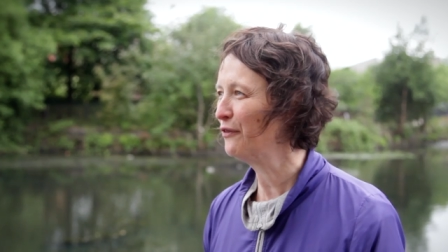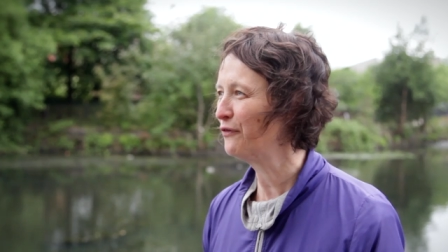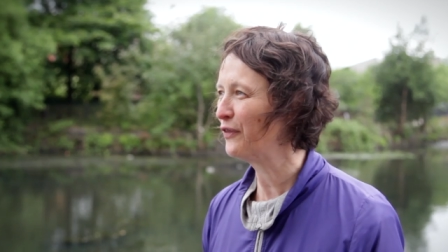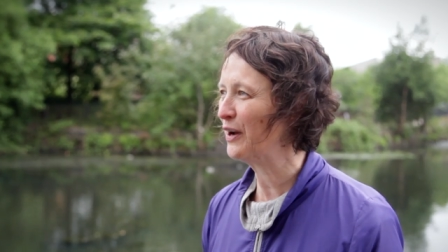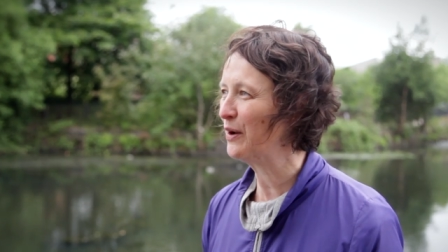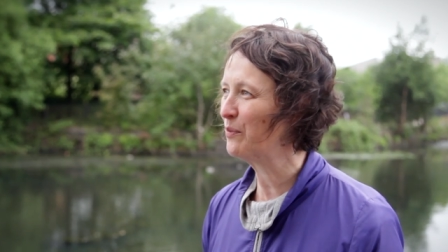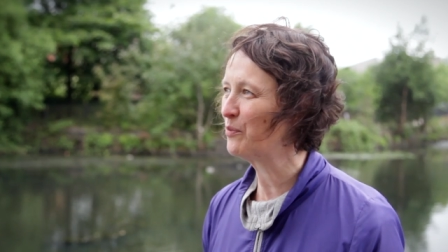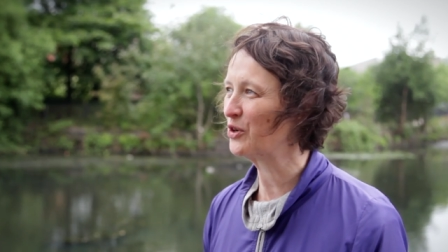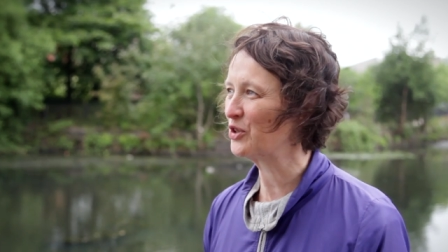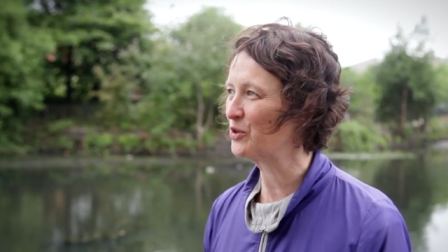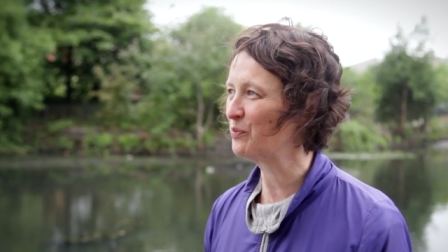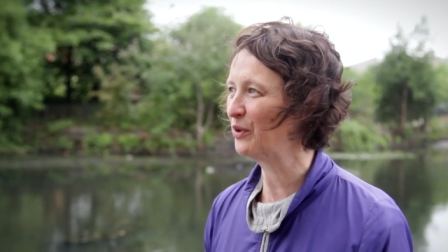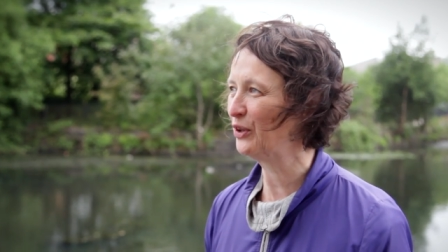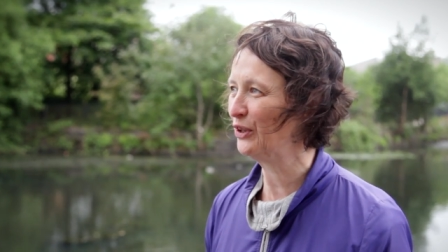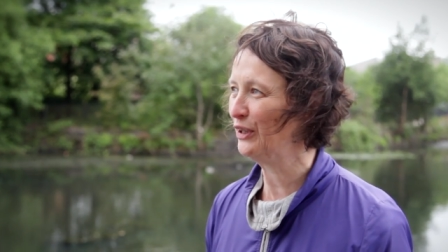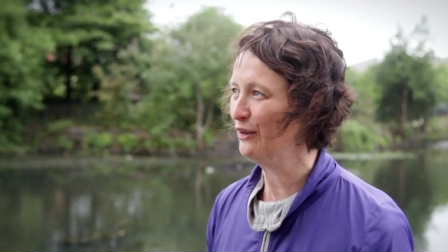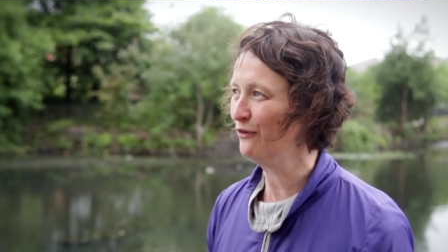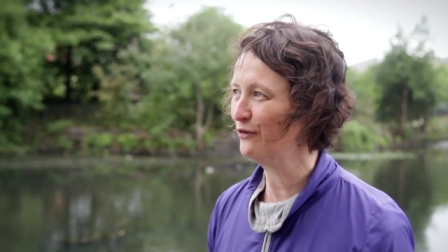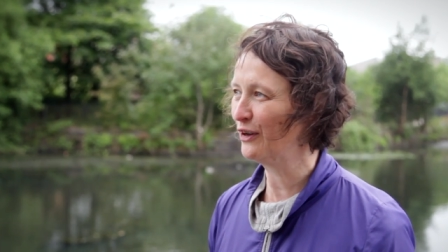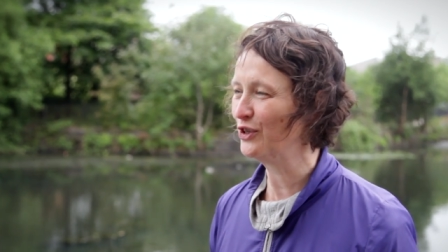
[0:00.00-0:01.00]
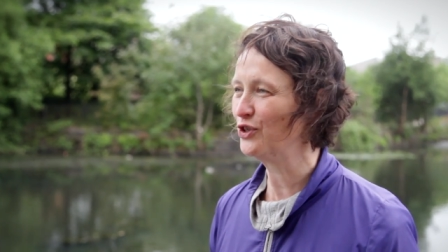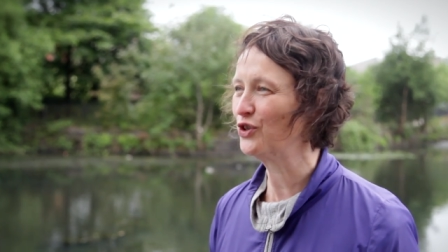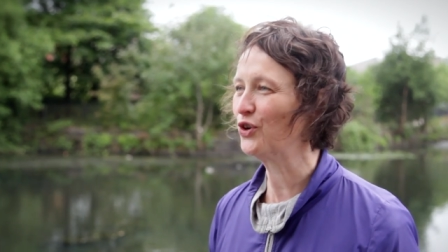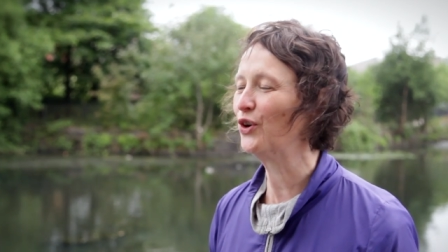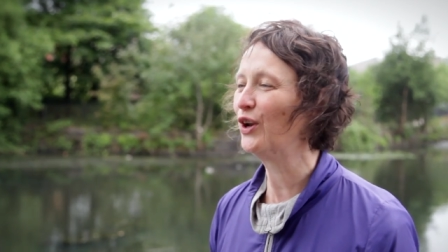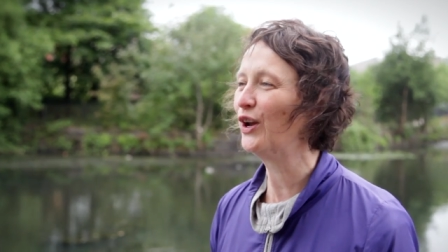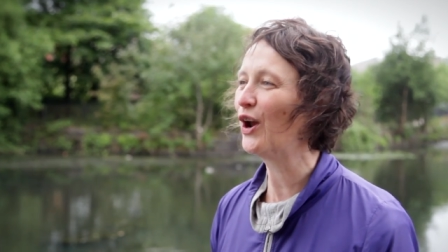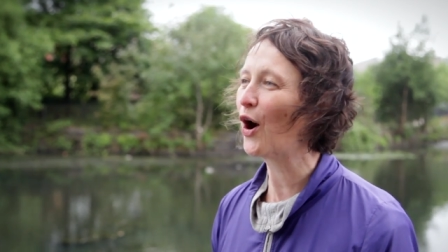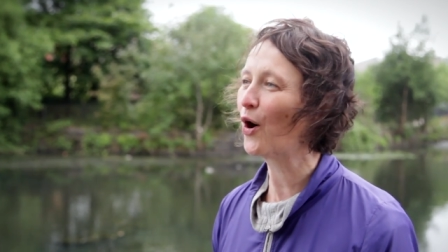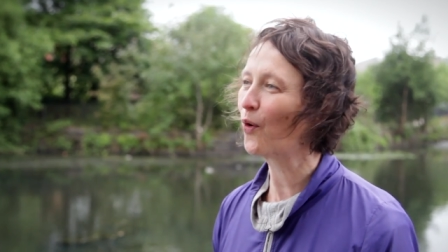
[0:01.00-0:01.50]
very much believe in
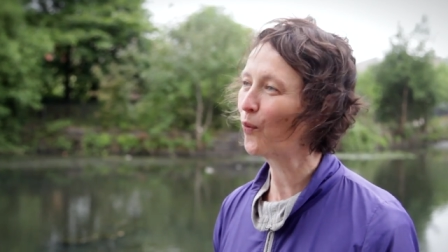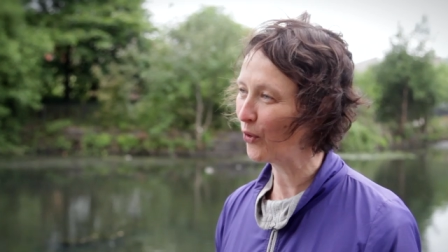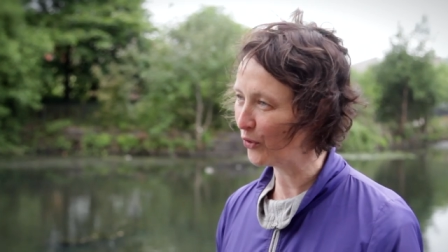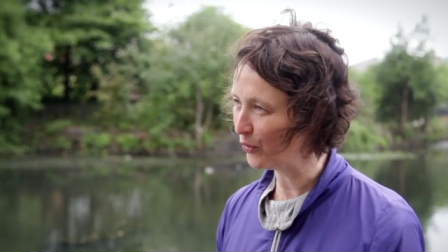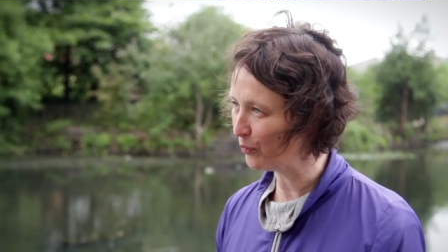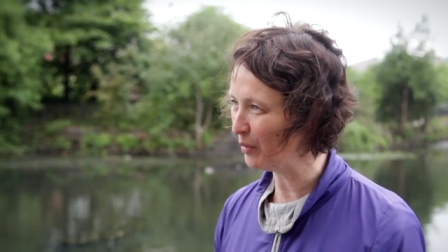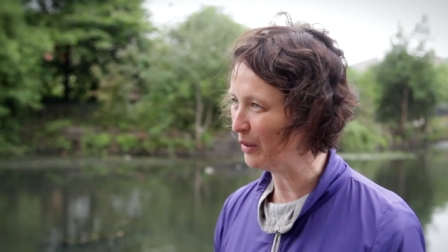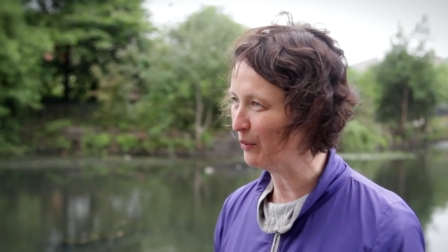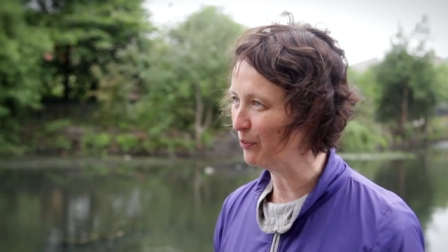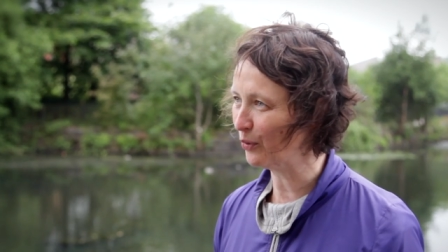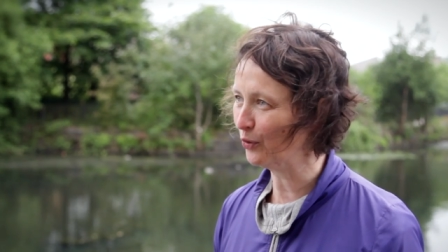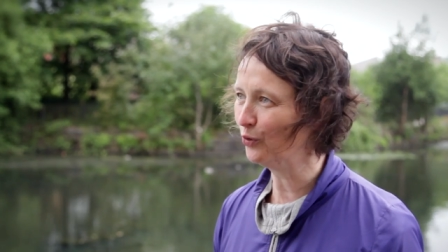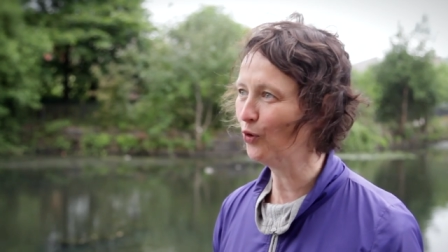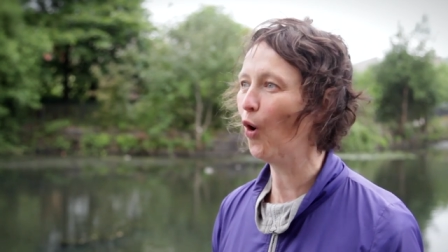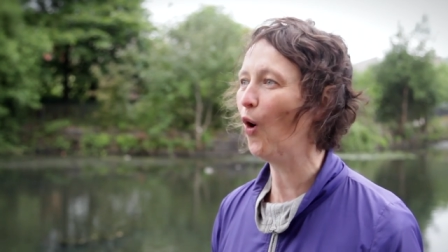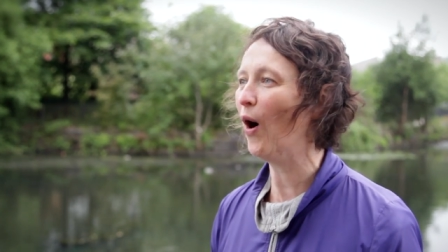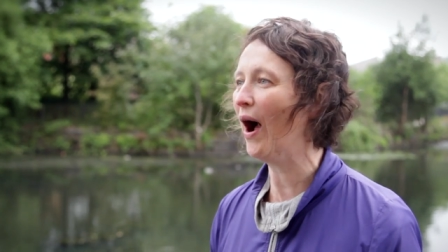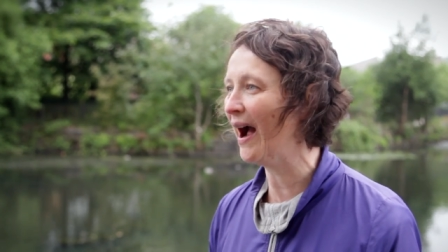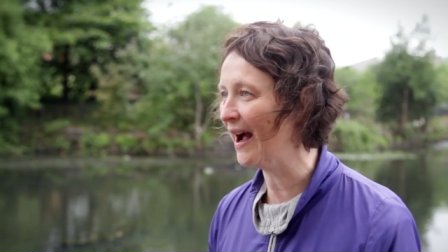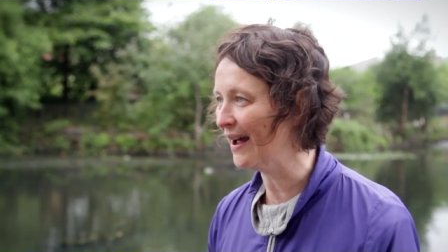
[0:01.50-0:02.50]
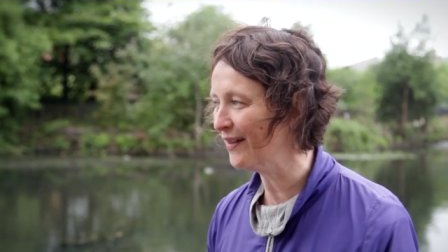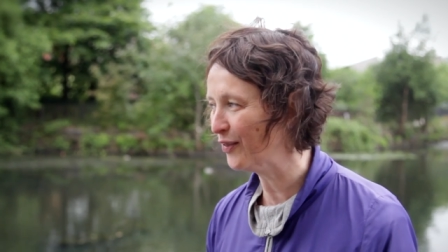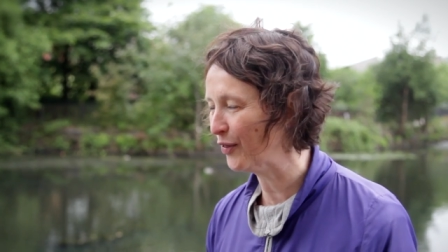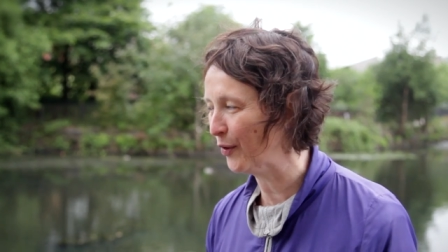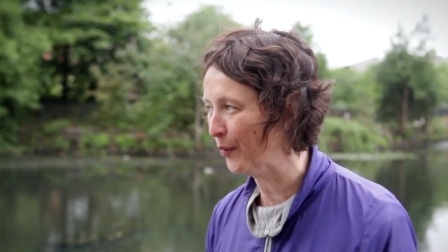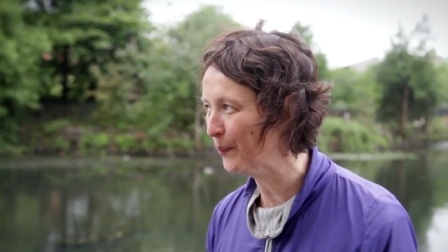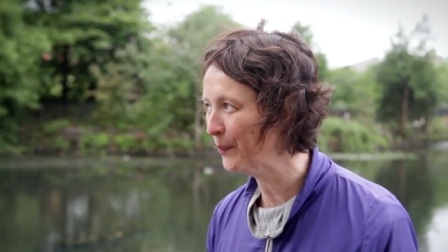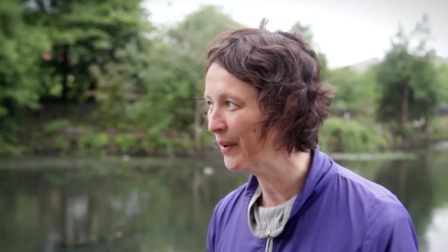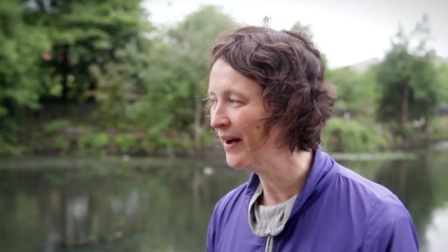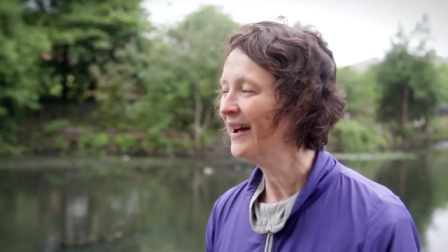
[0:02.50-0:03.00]
doing art with people, not at
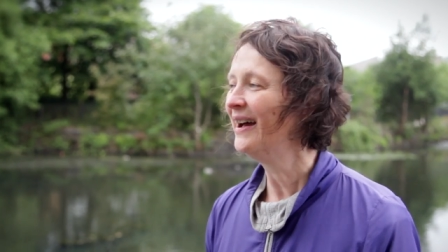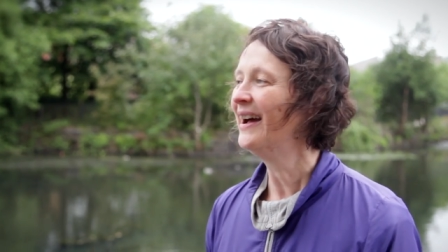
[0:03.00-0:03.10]
them,